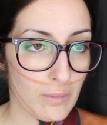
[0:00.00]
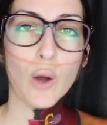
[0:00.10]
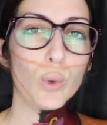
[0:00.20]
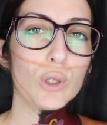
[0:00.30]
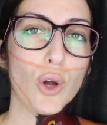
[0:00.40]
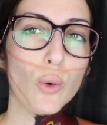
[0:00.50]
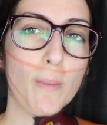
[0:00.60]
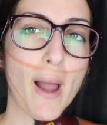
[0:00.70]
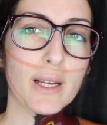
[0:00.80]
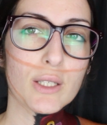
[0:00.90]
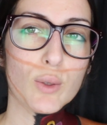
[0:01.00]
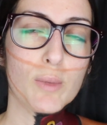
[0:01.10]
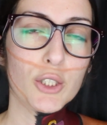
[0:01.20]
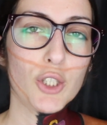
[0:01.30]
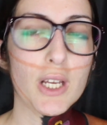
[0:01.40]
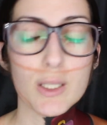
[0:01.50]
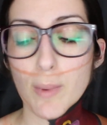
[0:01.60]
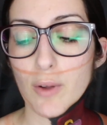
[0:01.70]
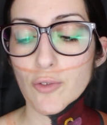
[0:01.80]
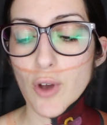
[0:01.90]
I will go back to my
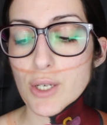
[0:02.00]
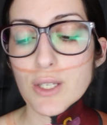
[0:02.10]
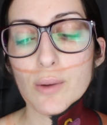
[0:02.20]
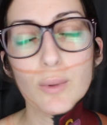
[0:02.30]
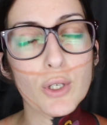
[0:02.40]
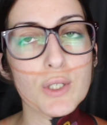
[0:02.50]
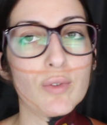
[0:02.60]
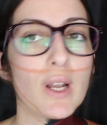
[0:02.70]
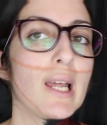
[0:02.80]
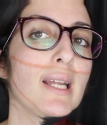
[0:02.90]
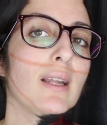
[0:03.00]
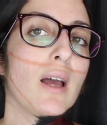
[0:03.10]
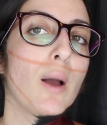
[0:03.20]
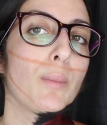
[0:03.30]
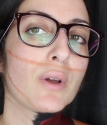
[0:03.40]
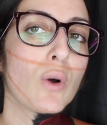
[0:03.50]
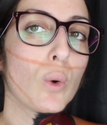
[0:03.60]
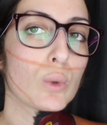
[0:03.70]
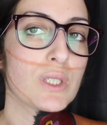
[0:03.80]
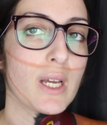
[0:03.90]
chest, but first I'm going to fill in the
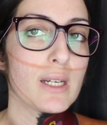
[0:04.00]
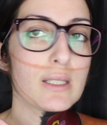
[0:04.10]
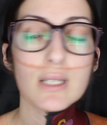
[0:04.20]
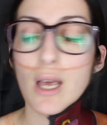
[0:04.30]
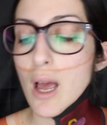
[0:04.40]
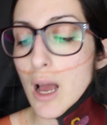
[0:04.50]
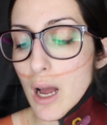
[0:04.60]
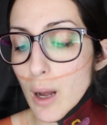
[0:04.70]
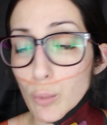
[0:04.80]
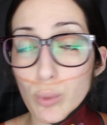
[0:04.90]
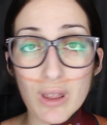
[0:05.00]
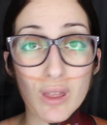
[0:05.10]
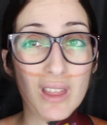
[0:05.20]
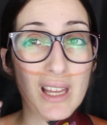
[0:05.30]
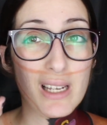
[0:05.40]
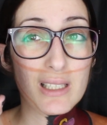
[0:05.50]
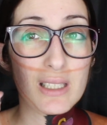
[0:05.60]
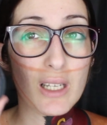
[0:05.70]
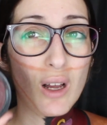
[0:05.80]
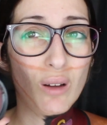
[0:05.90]
corset with this